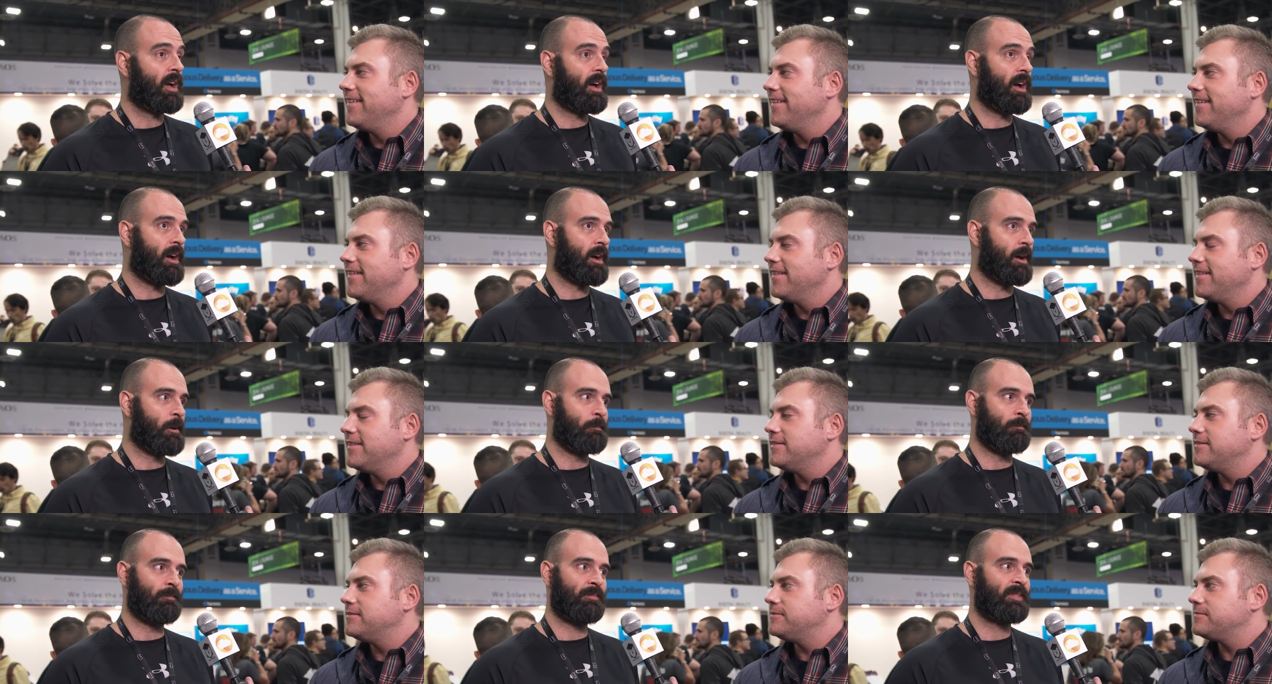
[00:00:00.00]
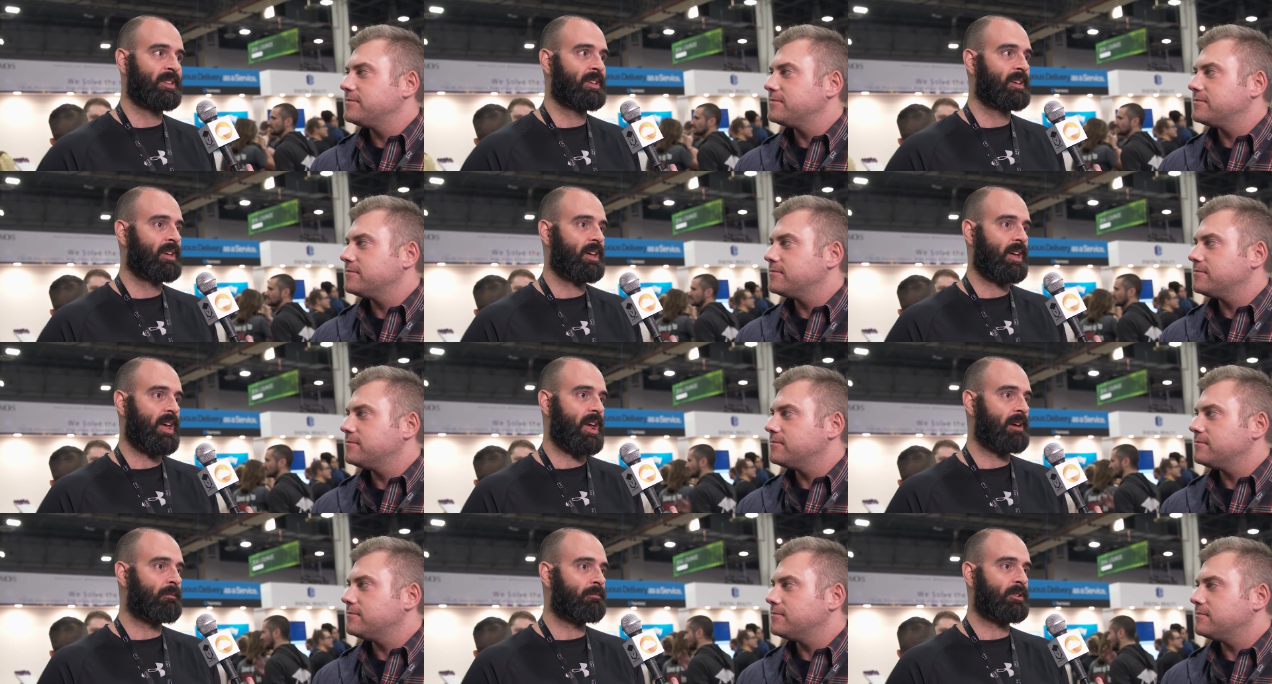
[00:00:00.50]
Speaker 1: Um,
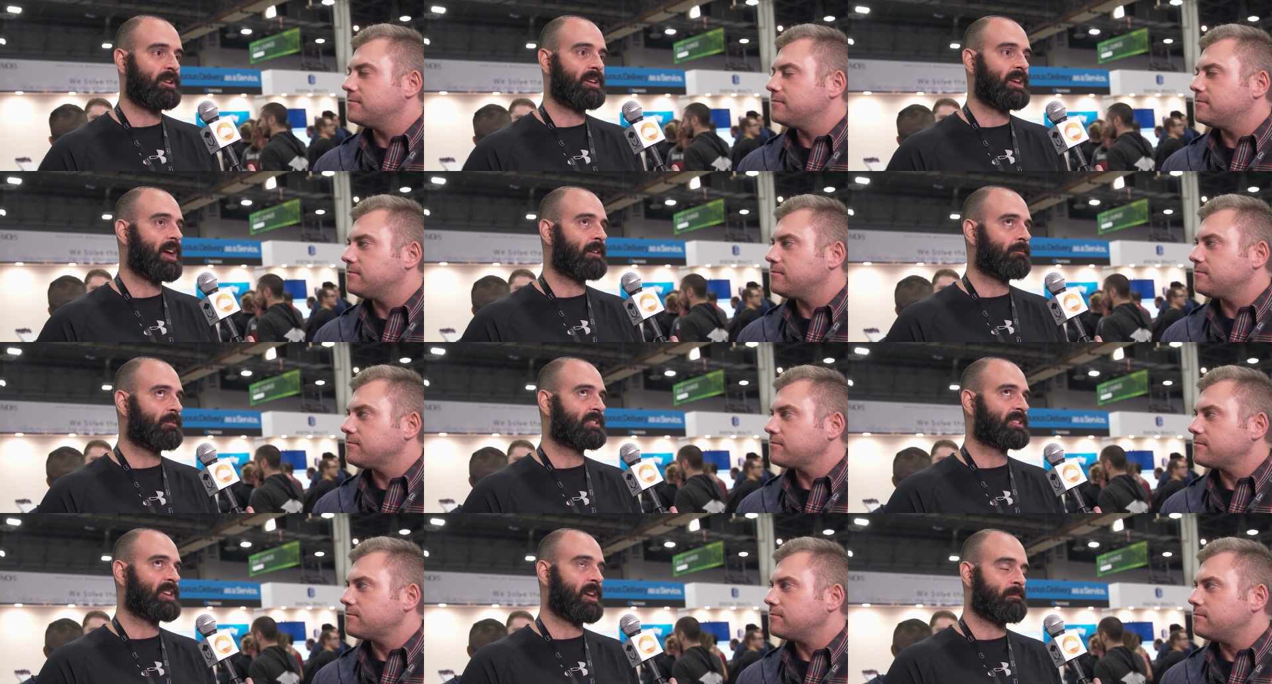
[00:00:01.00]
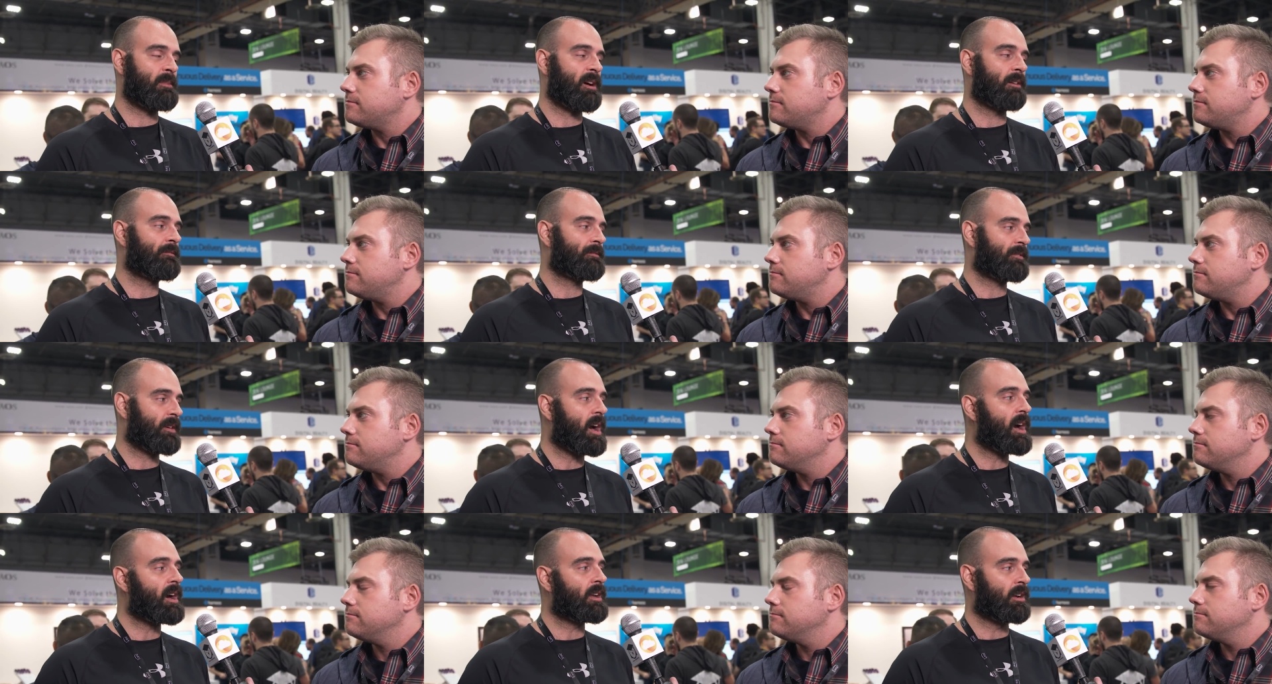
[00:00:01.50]
every every time
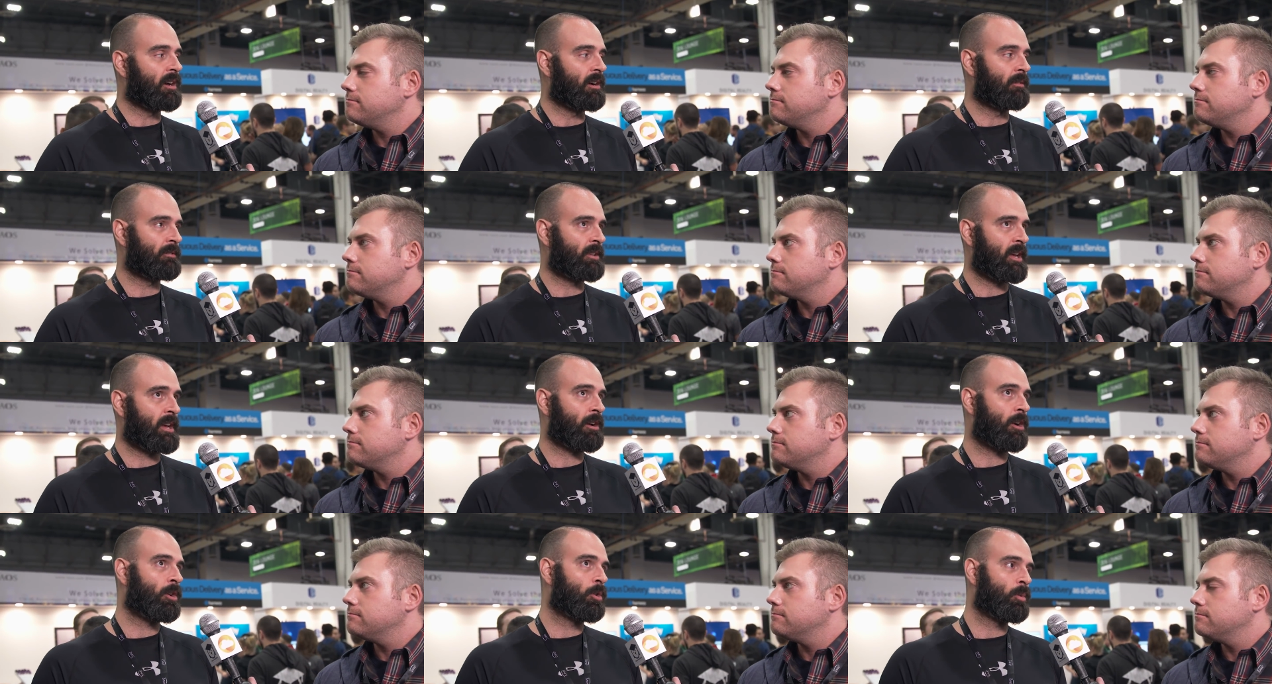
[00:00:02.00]
I've thought of like,